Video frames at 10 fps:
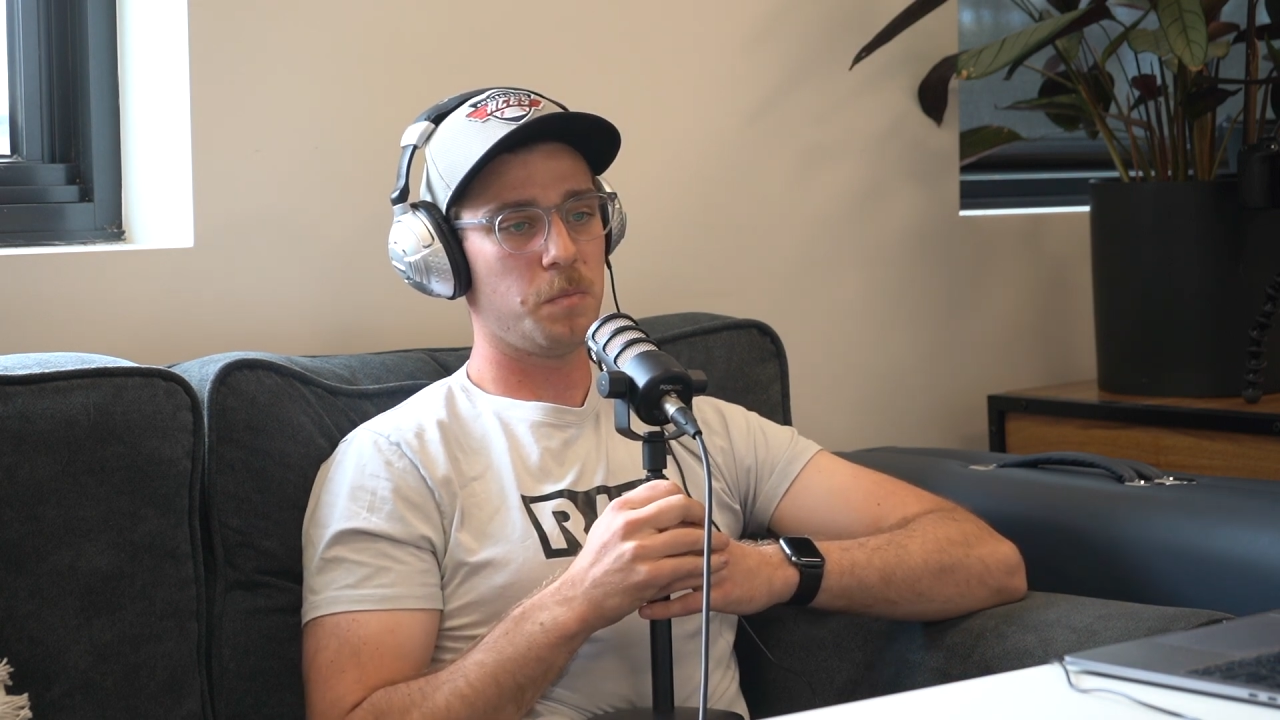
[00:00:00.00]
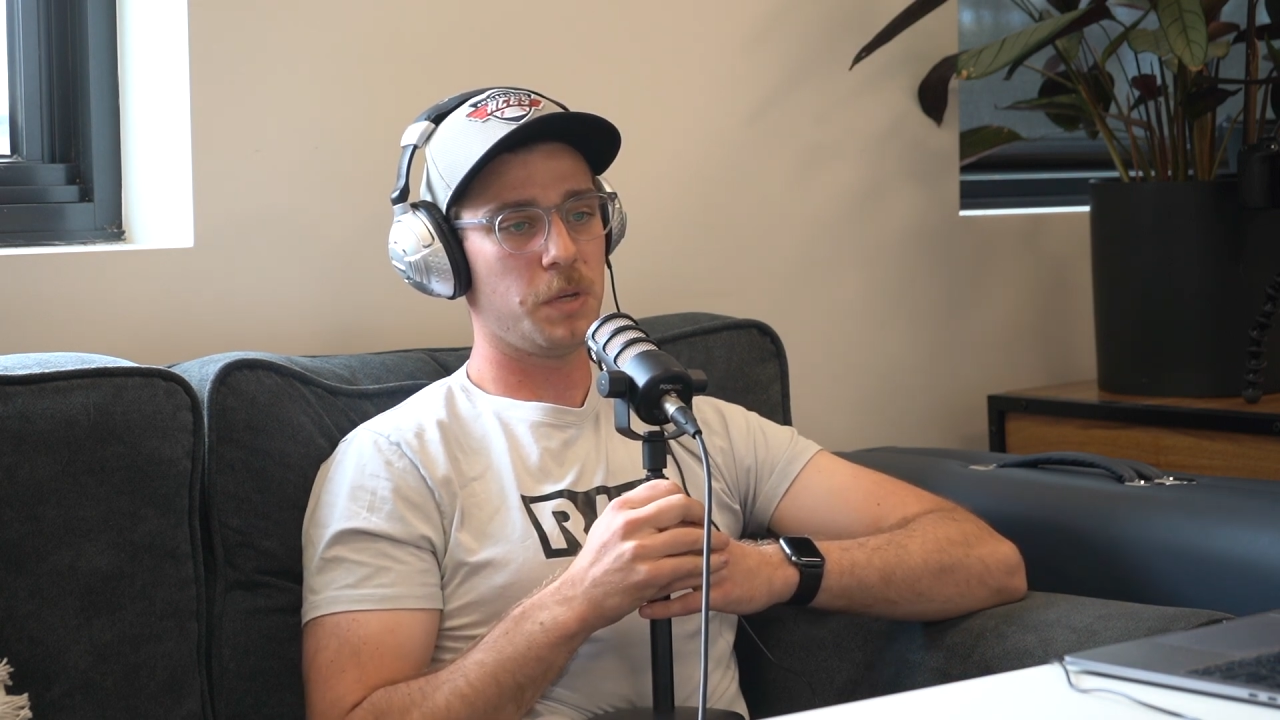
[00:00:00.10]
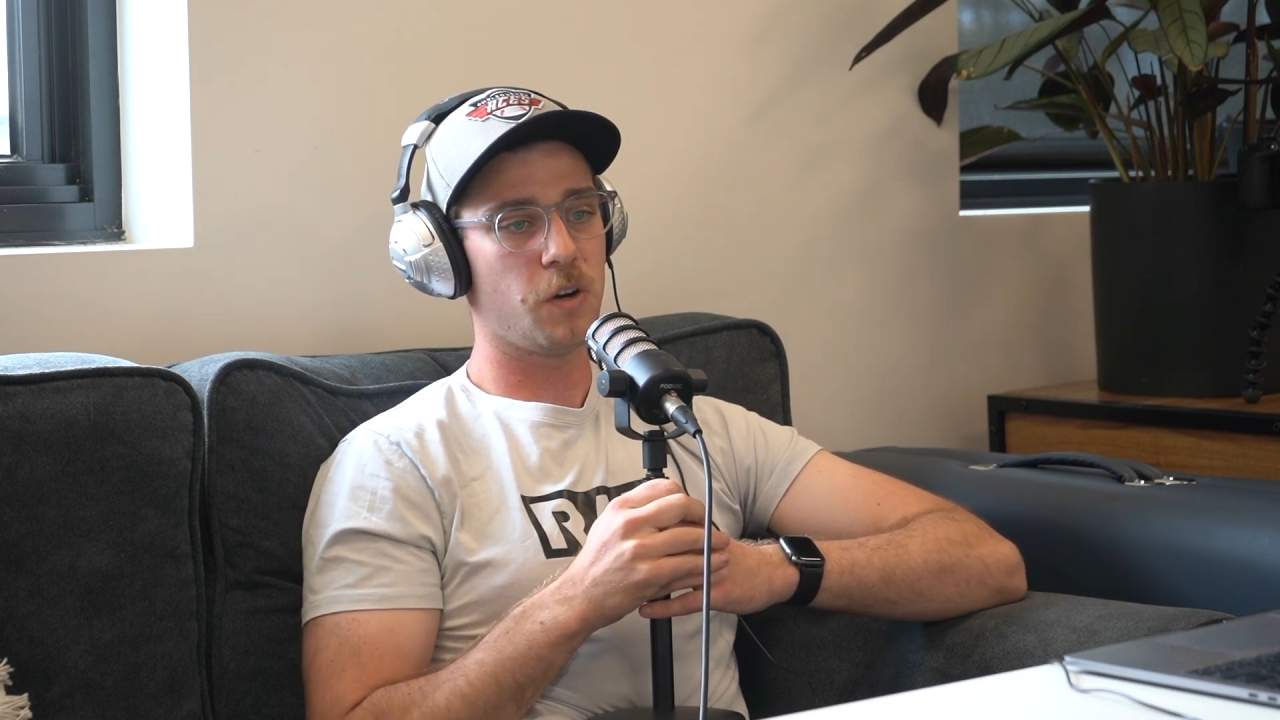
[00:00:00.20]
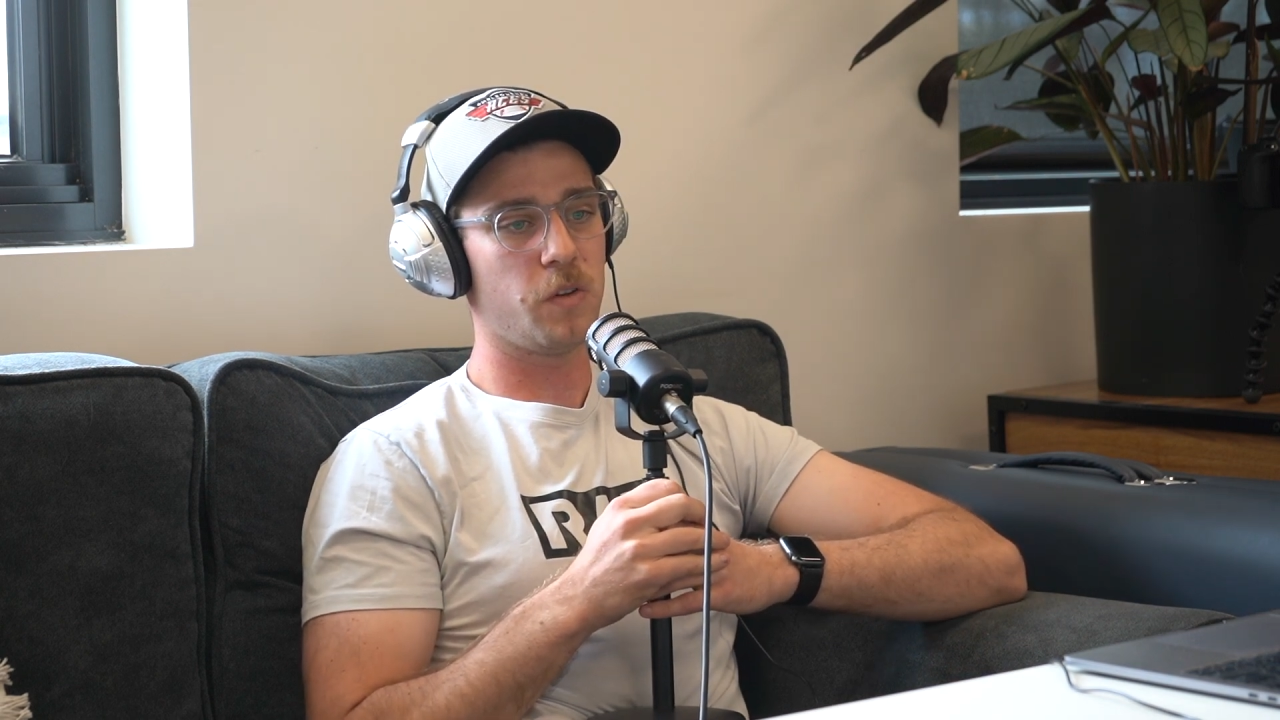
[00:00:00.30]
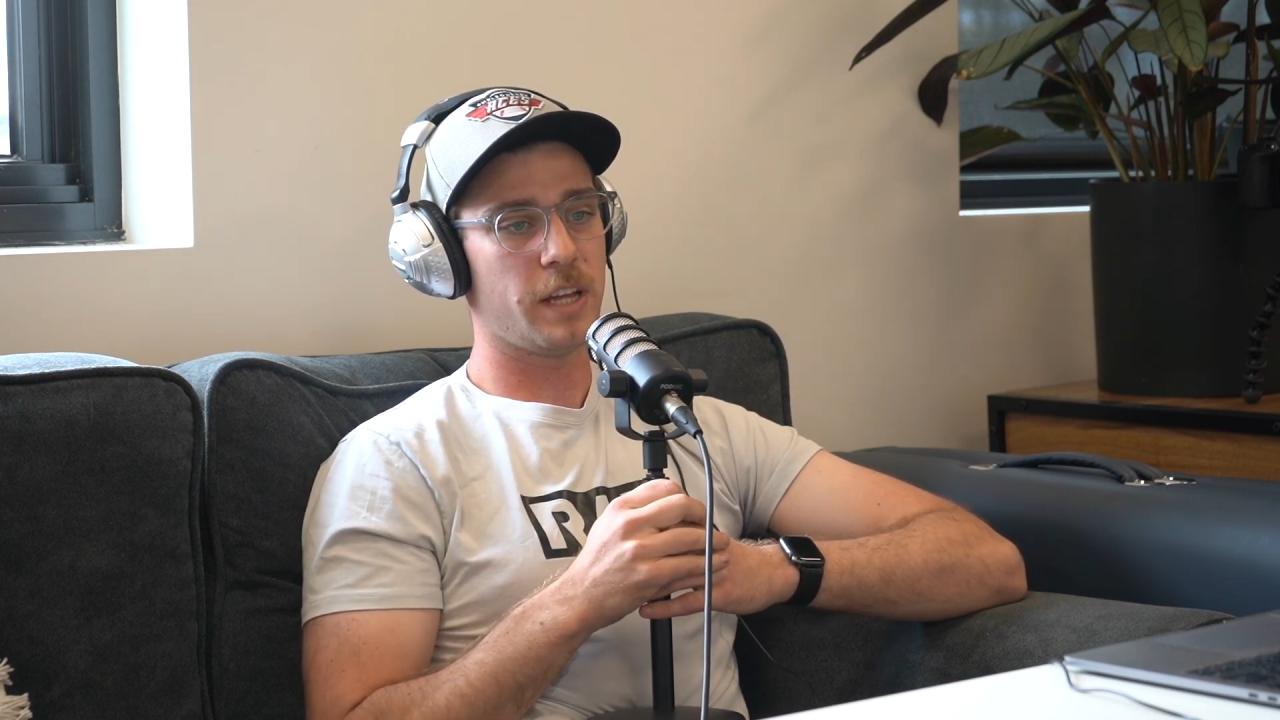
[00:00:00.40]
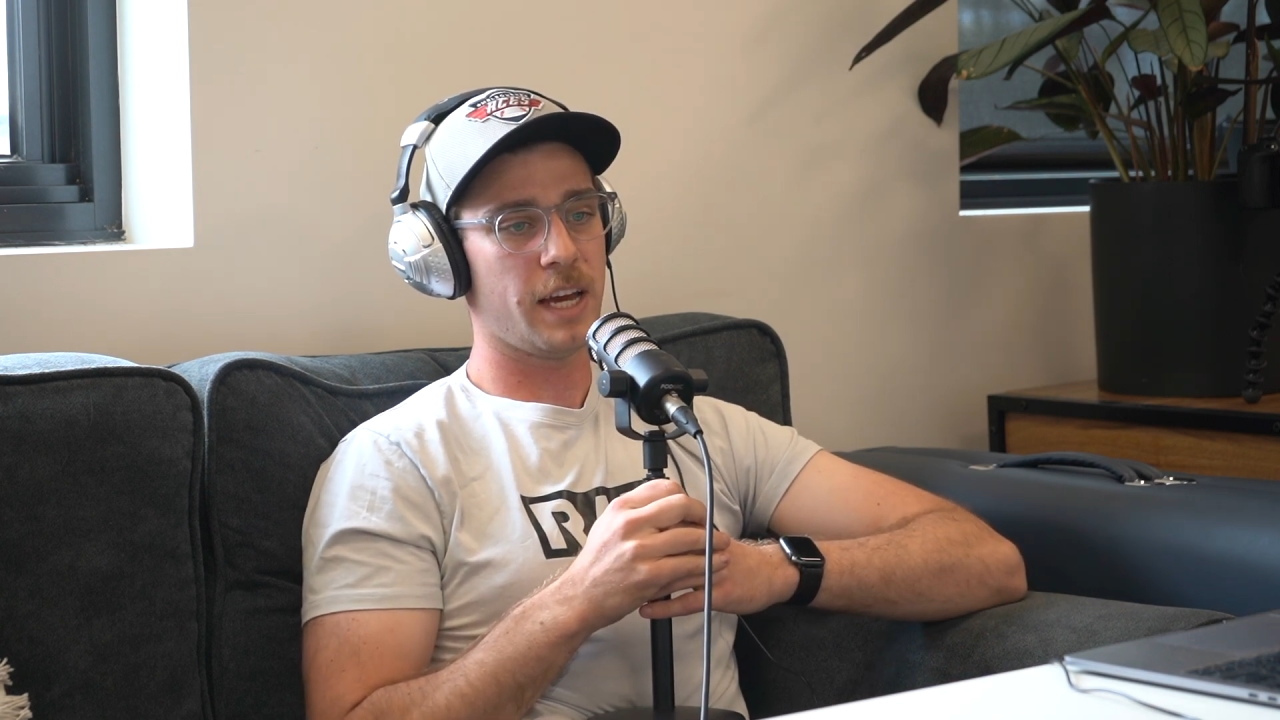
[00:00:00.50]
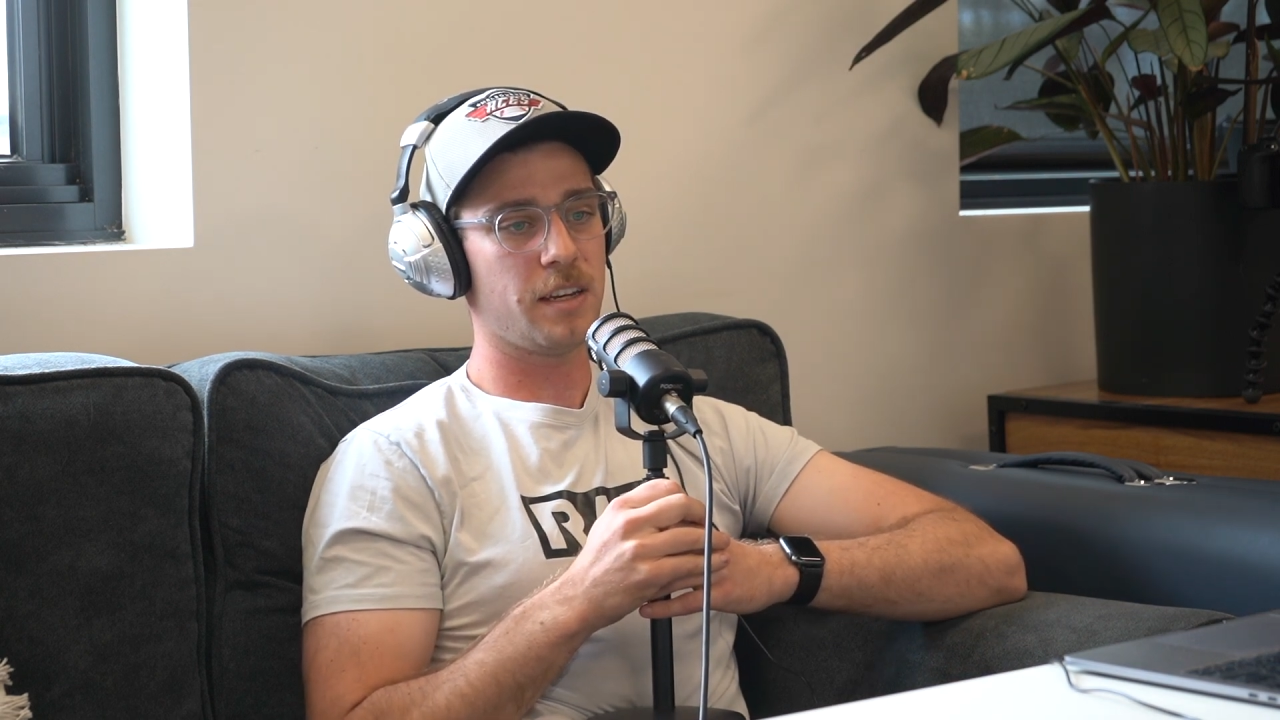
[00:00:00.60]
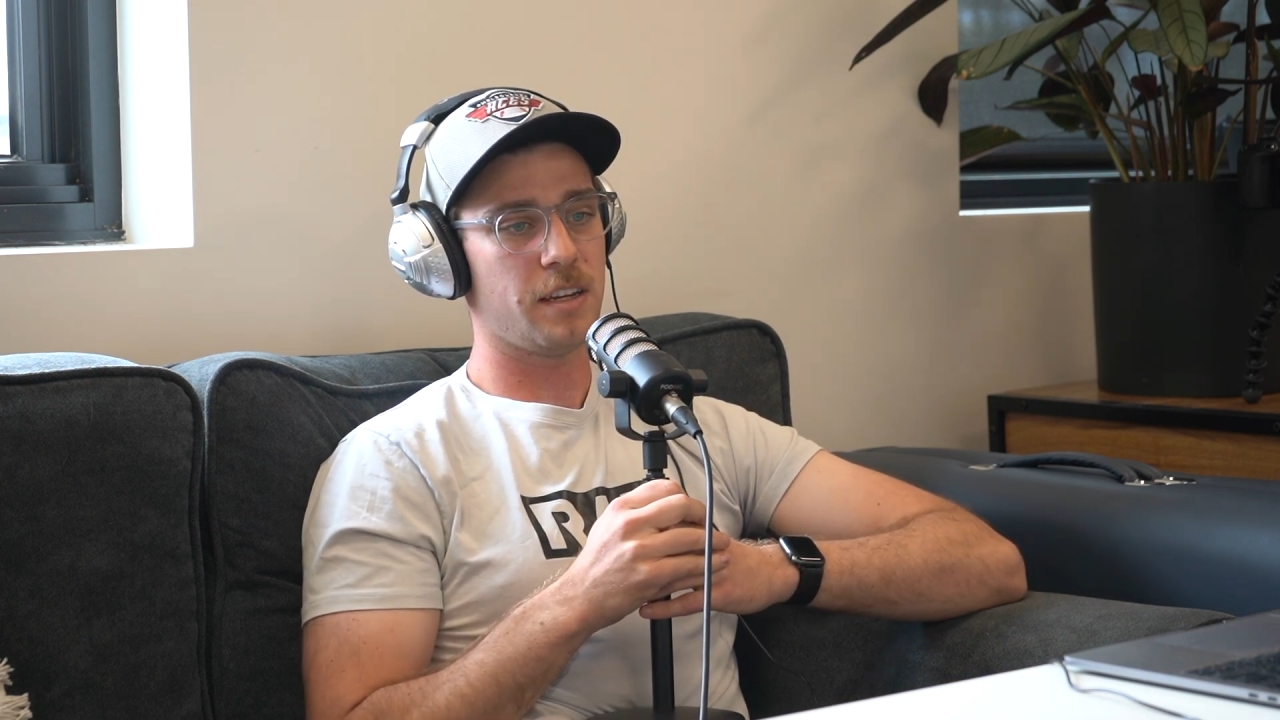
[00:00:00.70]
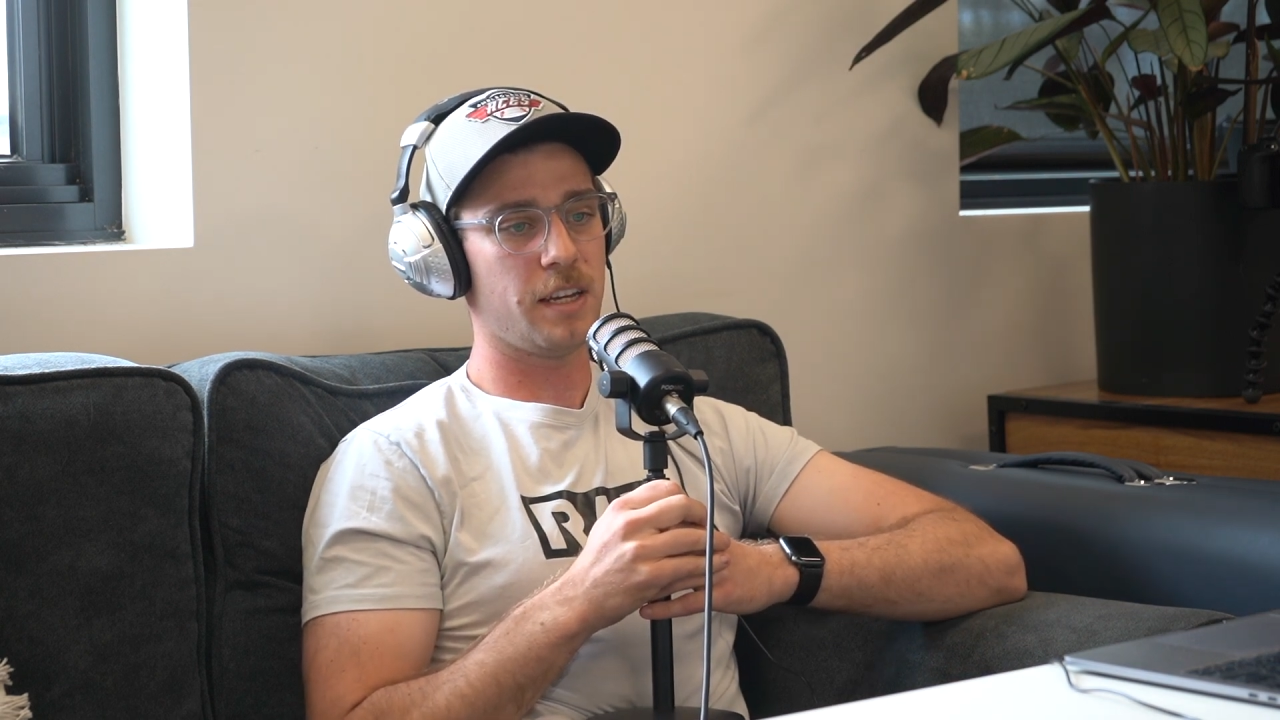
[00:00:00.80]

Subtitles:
beyond that